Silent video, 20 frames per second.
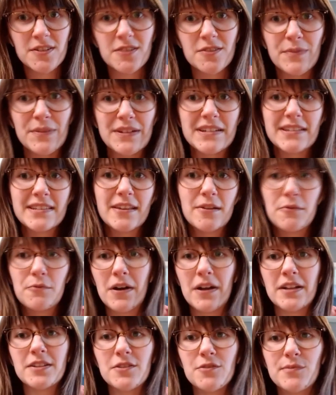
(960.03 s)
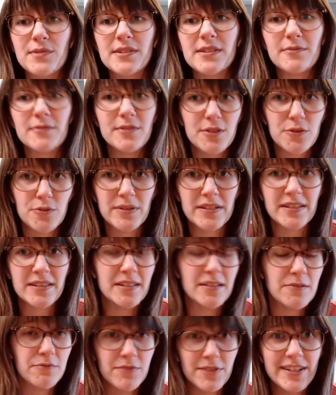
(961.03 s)
much as they want to be able to
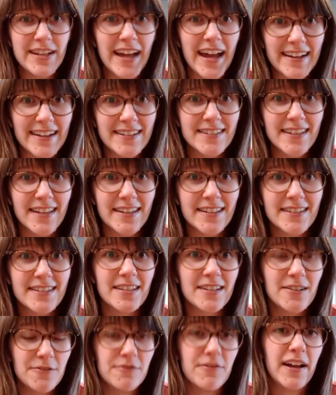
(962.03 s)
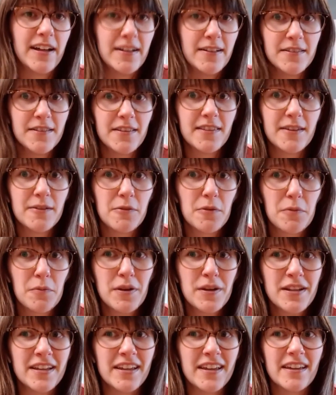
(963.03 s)
quickly re-access a file that they were
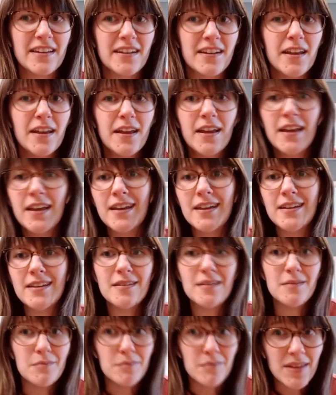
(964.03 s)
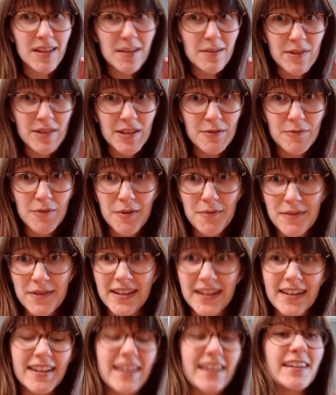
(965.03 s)
working in. Maybe what
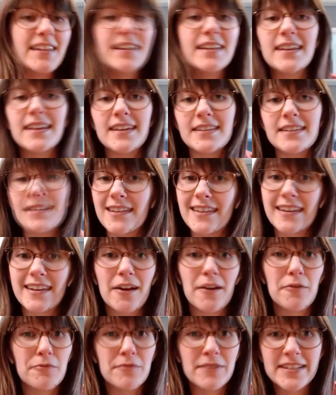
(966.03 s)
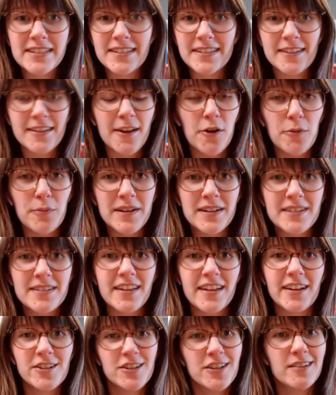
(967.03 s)
we need is a recently opened
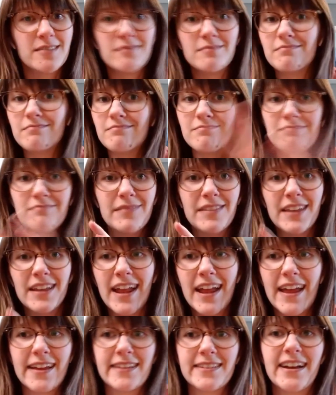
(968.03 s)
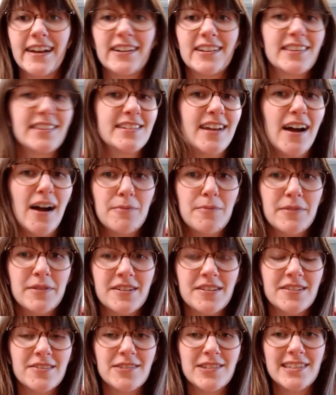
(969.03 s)
section that hangs out at the top
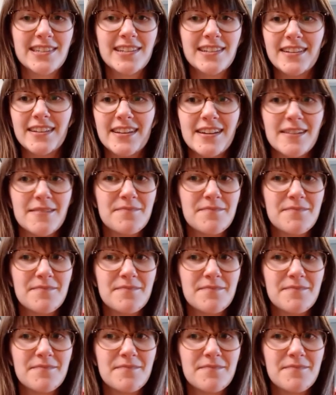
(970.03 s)
and shows the